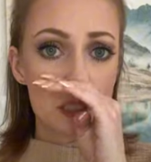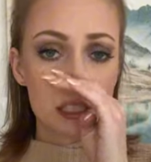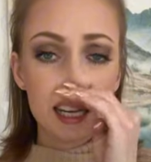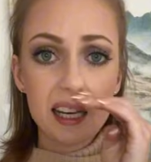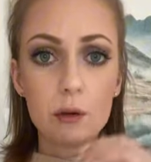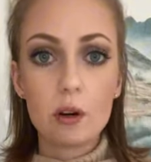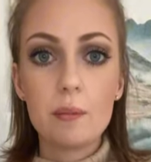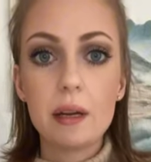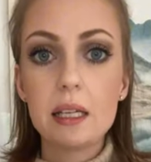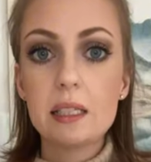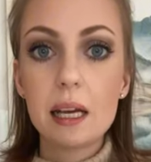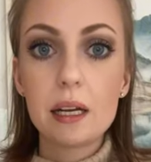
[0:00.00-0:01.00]
state or a
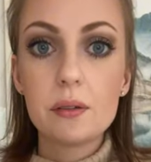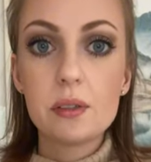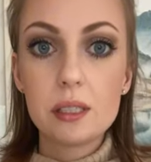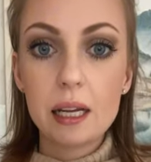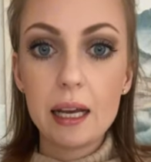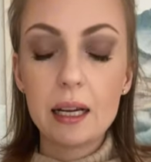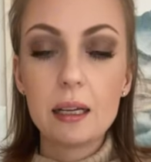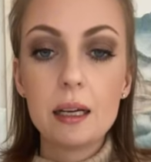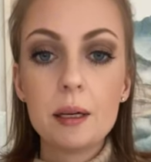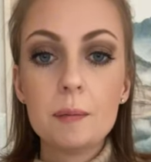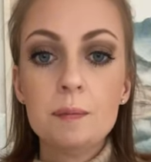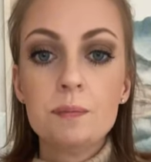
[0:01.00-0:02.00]
meditative state,
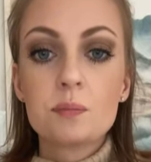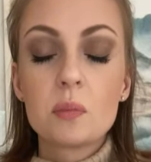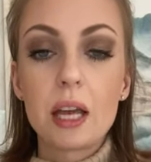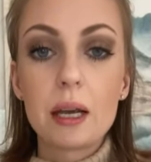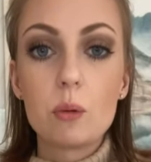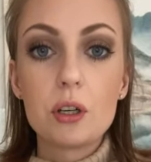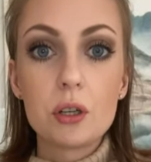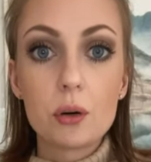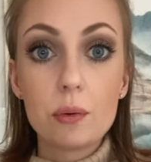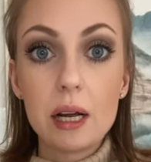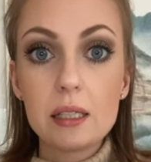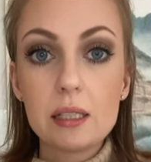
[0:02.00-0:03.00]
like when you're
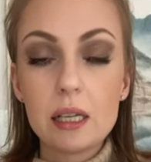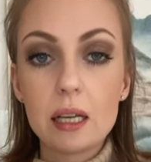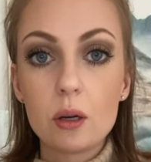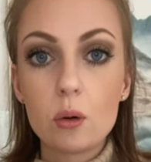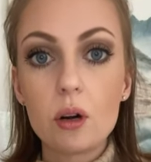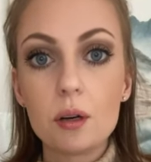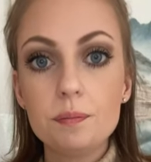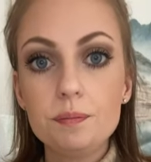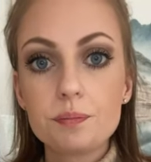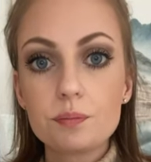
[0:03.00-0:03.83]
resting or